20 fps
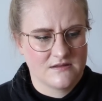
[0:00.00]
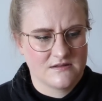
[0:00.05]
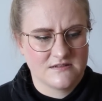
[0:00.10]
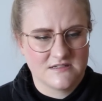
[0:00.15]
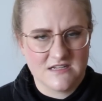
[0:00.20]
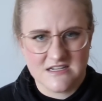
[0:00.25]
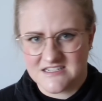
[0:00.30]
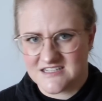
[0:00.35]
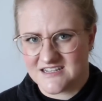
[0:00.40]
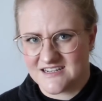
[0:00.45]

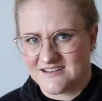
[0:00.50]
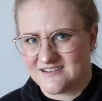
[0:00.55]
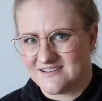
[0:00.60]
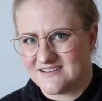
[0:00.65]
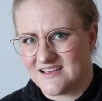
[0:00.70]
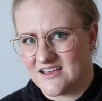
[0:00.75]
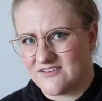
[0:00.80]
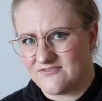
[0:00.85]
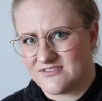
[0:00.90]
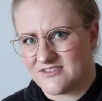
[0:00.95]

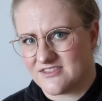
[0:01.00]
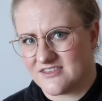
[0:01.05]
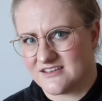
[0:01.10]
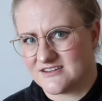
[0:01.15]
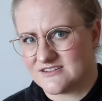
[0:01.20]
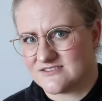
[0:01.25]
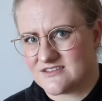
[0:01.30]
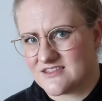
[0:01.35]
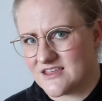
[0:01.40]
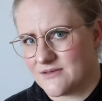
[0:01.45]
knitting
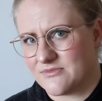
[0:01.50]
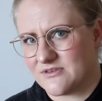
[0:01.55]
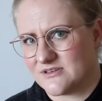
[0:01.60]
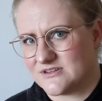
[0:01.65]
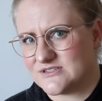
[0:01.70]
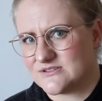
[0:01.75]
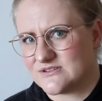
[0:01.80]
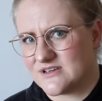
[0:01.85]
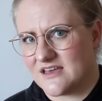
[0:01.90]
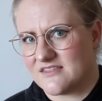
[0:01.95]
everything, something
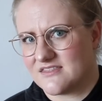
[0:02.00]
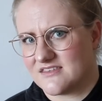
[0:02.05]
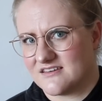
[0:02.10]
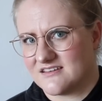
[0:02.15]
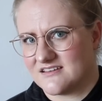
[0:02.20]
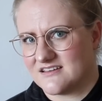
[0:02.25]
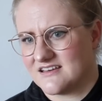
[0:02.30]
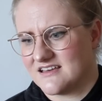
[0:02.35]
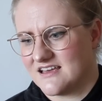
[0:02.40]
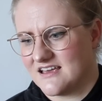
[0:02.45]

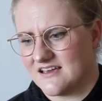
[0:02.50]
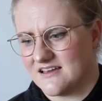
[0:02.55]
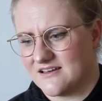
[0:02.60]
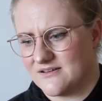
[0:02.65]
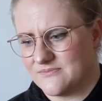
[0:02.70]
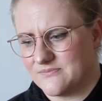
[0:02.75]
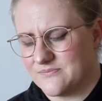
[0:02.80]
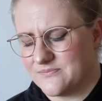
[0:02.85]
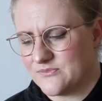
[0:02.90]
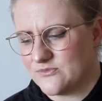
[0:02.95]
together
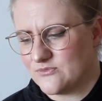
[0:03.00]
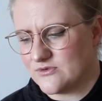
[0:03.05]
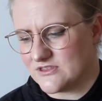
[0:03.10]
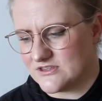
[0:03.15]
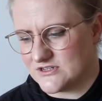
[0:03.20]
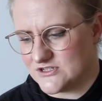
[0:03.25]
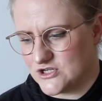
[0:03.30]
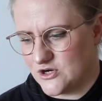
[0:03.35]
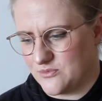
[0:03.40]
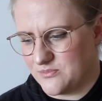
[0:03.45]
with
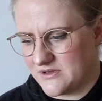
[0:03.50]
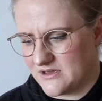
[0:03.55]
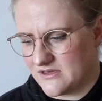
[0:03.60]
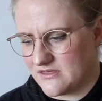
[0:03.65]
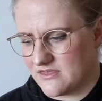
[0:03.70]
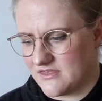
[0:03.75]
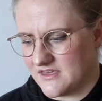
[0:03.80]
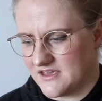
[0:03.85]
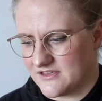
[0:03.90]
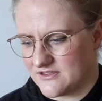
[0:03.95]
a topic
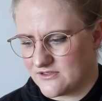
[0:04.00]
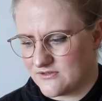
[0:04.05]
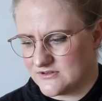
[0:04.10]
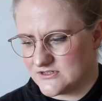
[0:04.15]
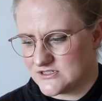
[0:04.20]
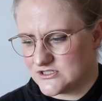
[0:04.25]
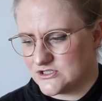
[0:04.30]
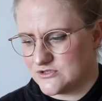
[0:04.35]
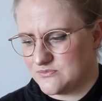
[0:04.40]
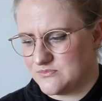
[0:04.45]
thing. So
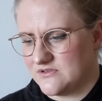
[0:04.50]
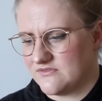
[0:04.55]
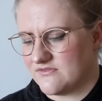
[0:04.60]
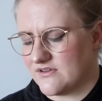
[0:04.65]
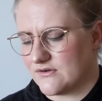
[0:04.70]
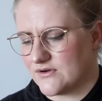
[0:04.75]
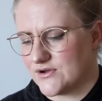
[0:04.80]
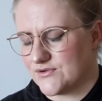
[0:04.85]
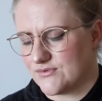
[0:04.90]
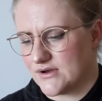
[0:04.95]
it should be
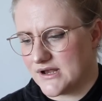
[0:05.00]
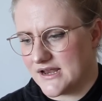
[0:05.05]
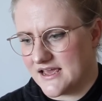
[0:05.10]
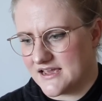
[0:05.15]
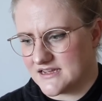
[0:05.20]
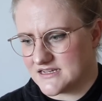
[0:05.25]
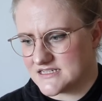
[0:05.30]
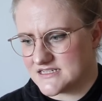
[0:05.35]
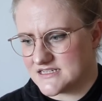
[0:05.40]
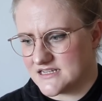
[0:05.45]
very
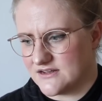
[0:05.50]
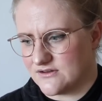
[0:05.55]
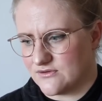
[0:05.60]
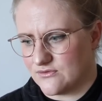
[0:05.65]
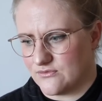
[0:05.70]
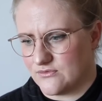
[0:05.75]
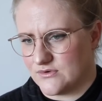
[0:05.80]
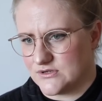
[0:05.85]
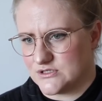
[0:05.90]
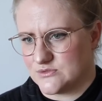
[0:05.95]
relaxed. I
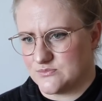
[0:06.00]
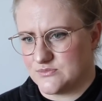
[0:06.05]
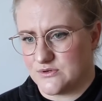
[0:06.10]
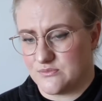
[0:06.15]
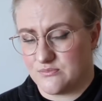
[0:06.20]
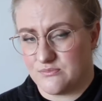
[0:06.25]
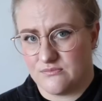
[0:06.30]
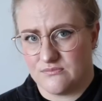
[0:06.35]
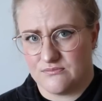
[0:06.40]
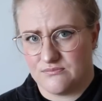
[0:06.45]
don't want to
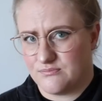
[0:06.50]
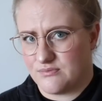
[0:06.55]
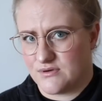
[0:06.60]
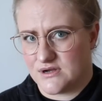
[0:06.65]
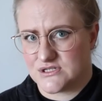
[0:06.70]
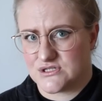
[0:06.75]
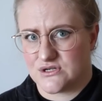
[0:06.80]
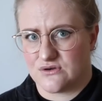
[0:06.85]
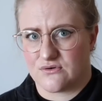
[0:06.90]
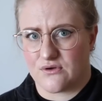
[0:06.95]
put
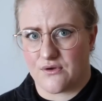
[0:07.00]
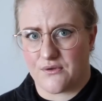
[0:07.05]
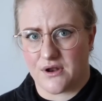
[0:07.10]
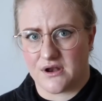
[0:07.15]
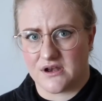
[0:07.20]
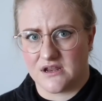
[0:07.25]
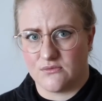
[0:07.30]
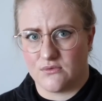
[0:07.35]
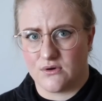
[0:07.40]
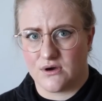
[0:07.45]
pressure on
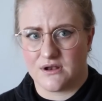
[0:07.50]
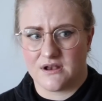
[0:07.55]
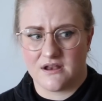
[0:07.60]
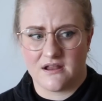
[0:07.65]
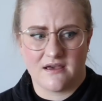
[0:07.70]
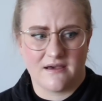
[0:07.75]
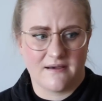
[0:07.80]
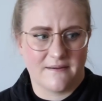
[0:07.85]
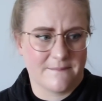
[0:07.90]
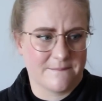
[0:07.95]

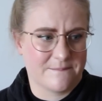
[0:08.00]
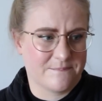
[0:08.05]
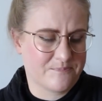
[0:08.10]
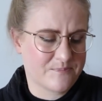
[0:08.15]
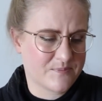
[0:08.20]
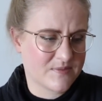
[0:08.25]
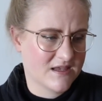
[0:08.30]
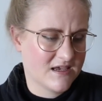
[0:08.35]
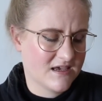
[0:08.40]
anyone.